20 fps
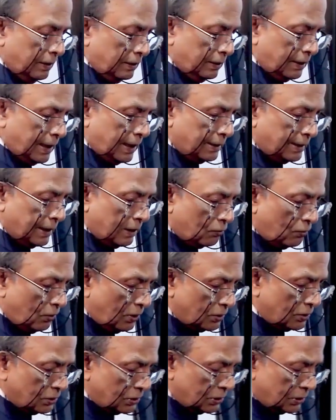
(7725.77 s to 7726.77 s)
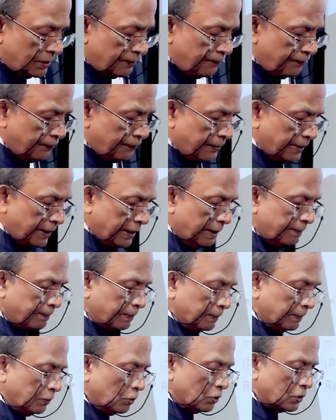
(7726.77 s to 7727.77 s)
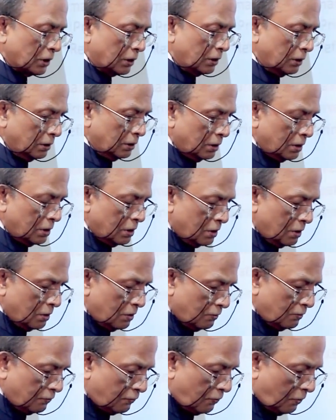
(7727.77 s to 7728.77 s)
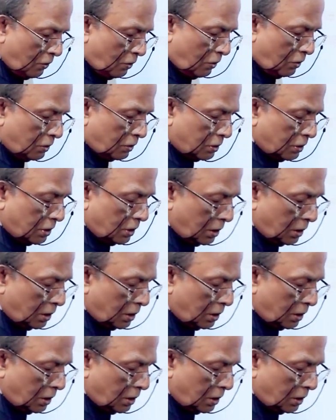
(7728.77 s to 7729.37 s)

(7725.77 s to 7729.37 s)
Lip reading: that there was a proposal for